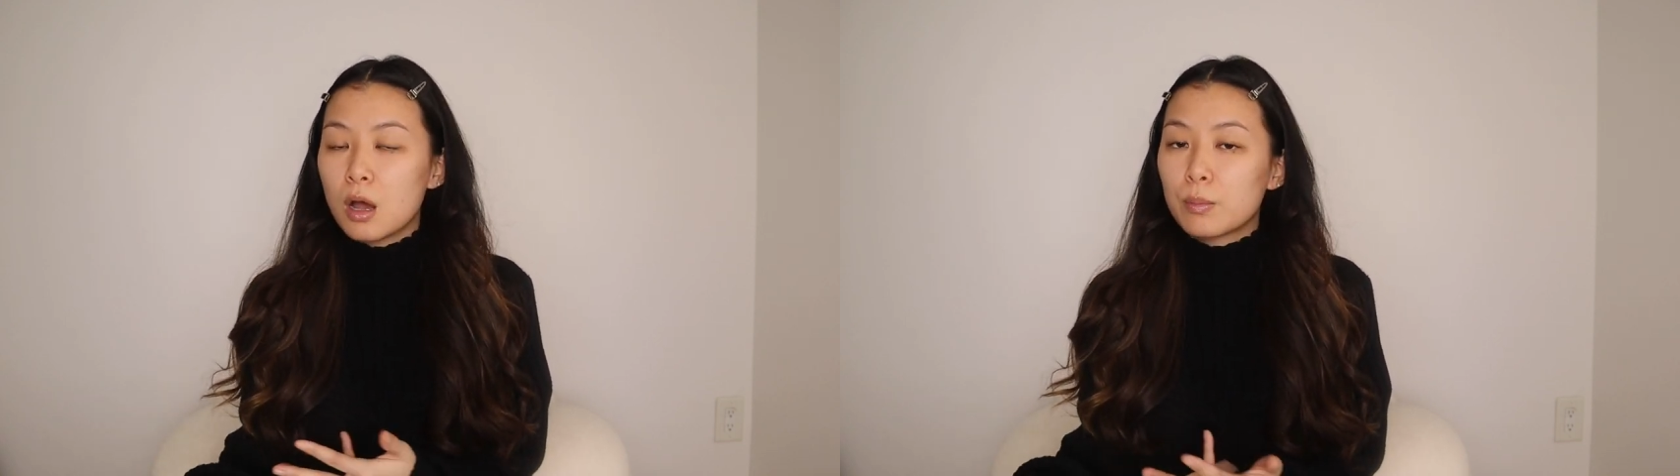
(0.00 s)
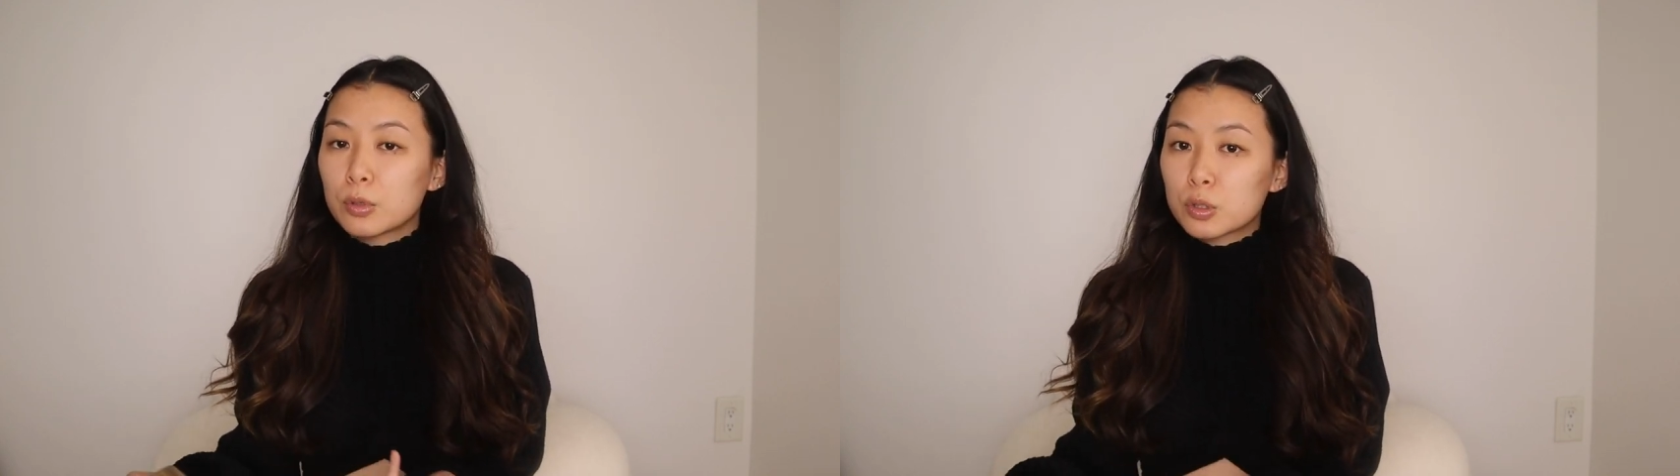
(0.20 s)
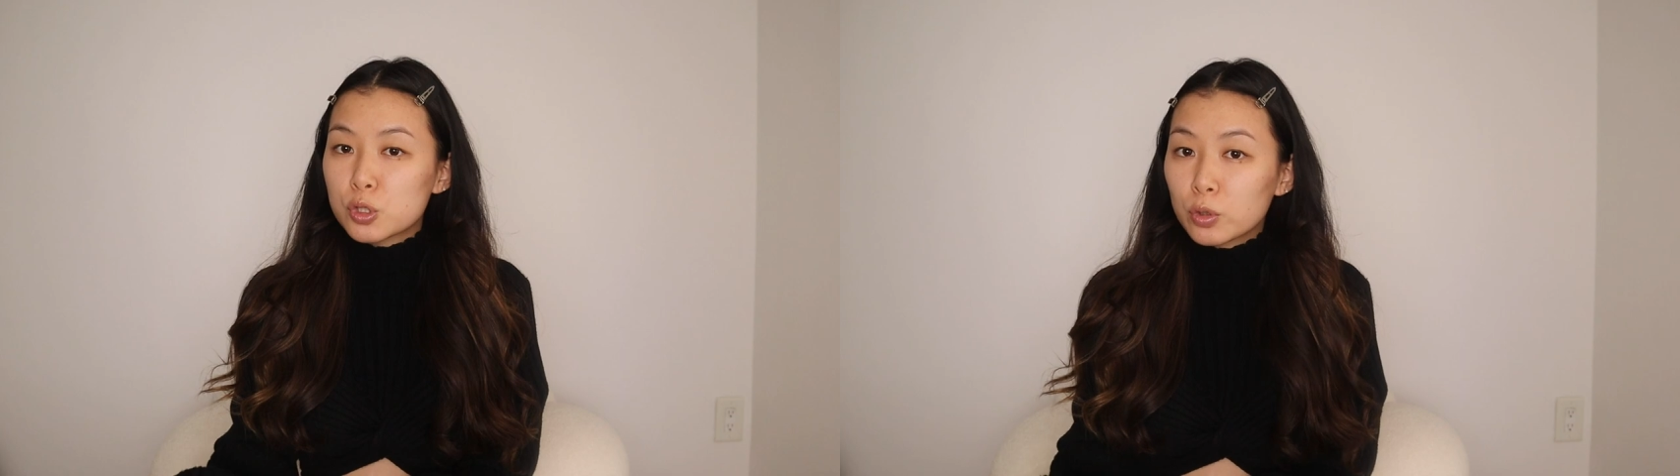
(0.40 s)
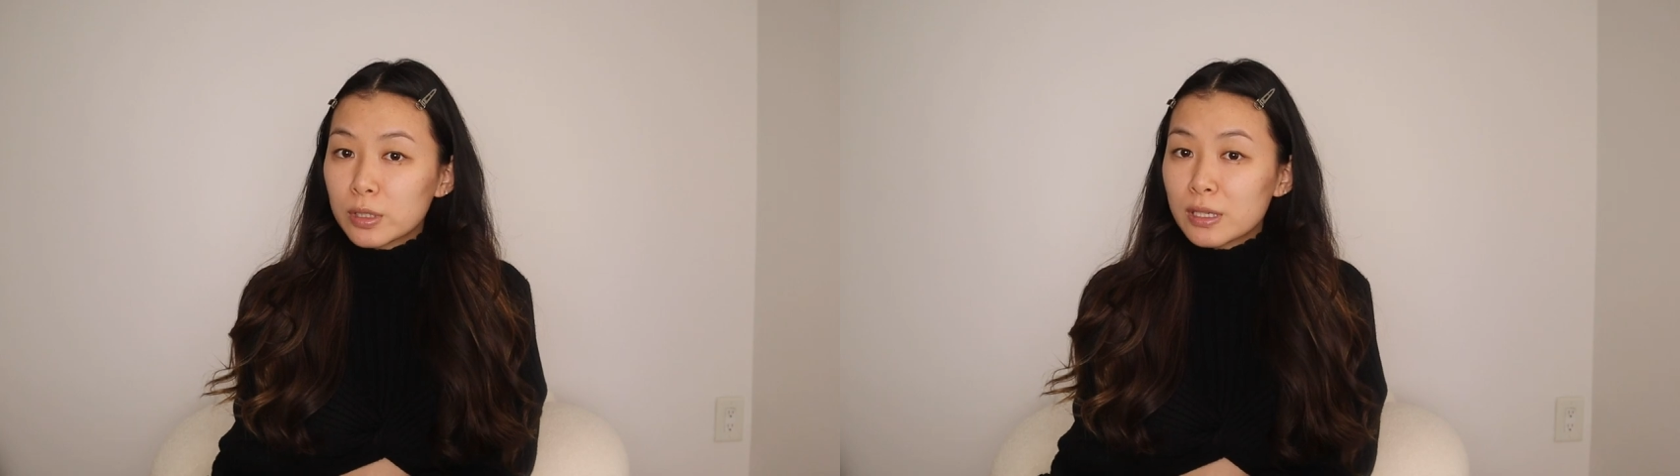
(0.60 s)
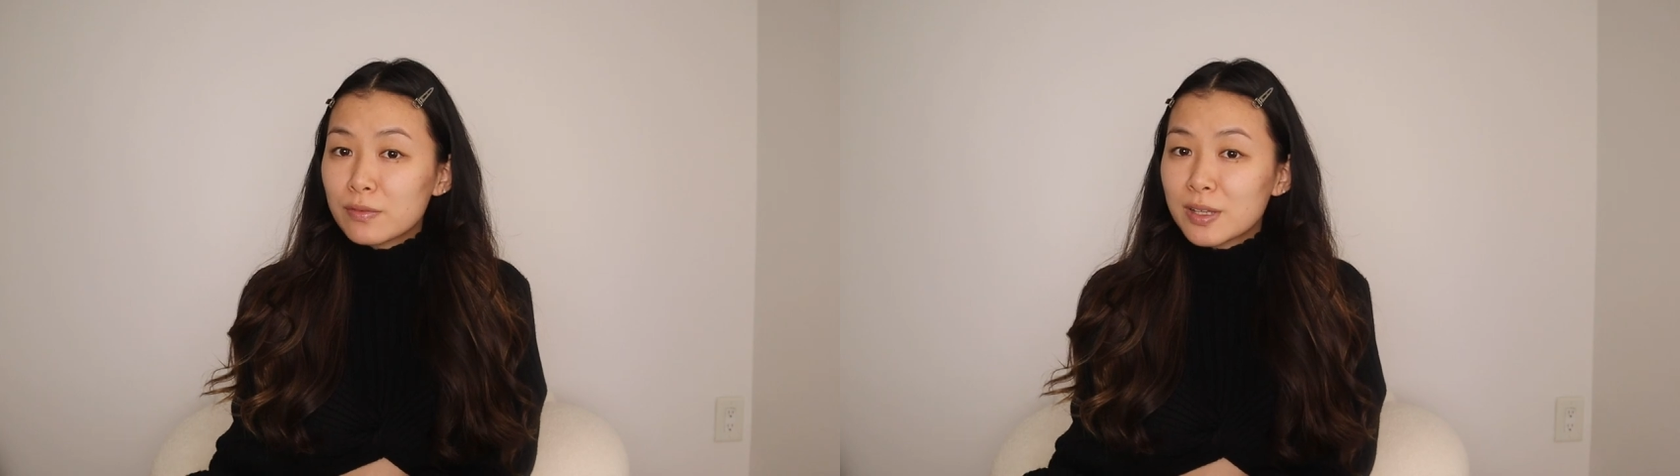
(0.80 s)
a
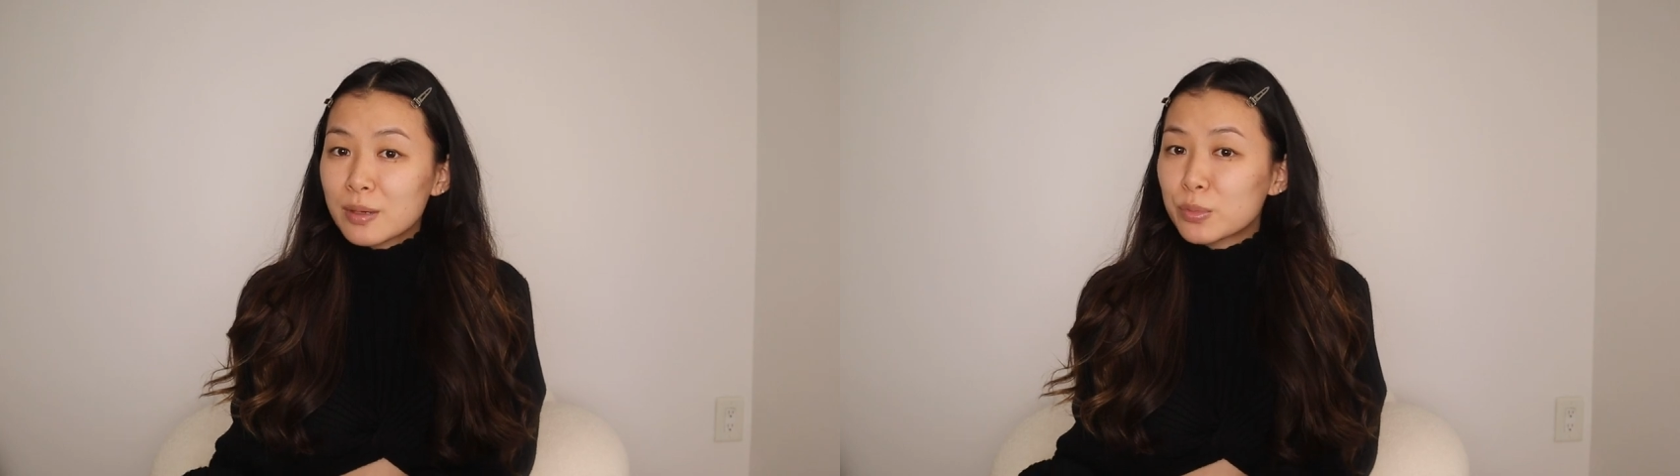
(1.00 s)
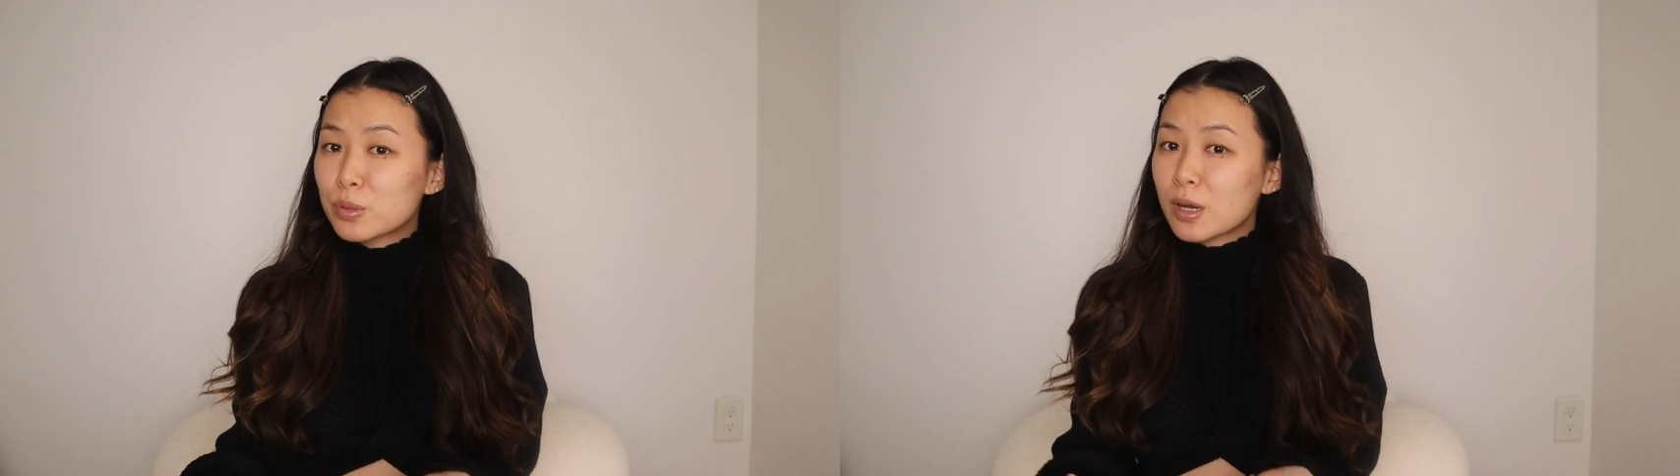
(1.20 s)
majority of them you